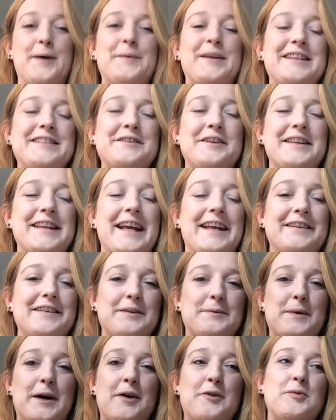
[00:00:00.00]
I mean, it's not the end of
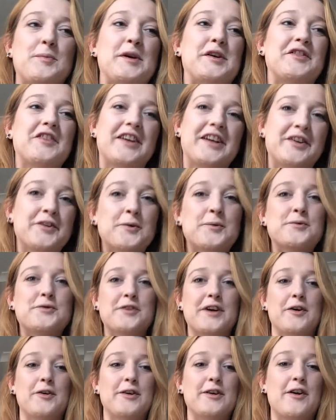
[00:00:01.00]
the world, because I can
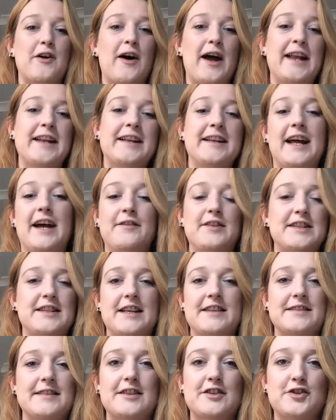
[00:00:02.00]
order it online and have it
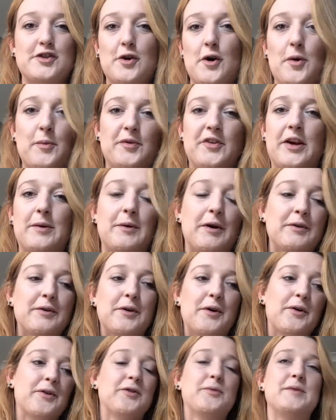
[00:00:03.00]
sent to the shop, so it won't
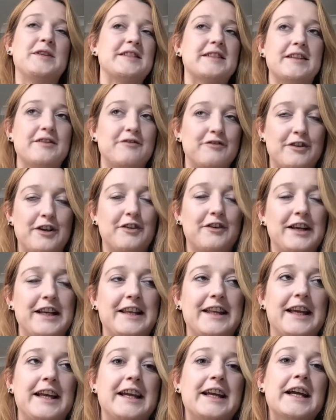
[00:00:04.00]
cost me delivery or
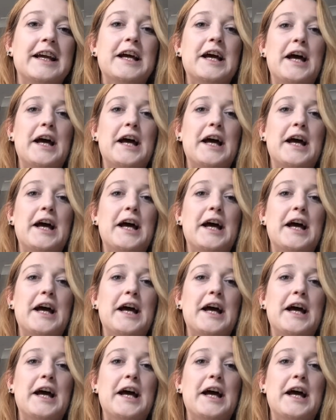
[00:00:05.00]
anything.